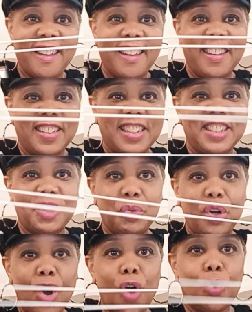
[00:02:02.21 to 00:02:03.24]
Will
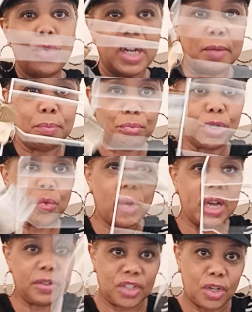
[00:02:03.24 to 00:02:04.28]
hold up pretty well.
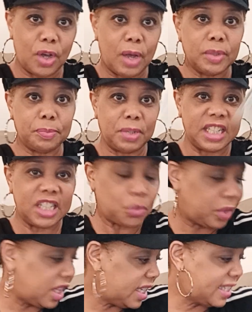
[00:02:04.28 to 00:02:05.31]
So I was pleased with
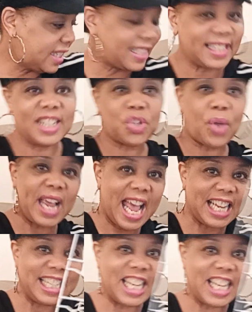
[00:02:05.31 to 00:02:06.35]
this. So I got
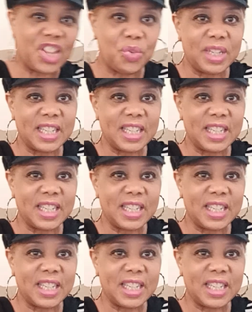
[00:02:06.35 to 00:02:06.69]
another one.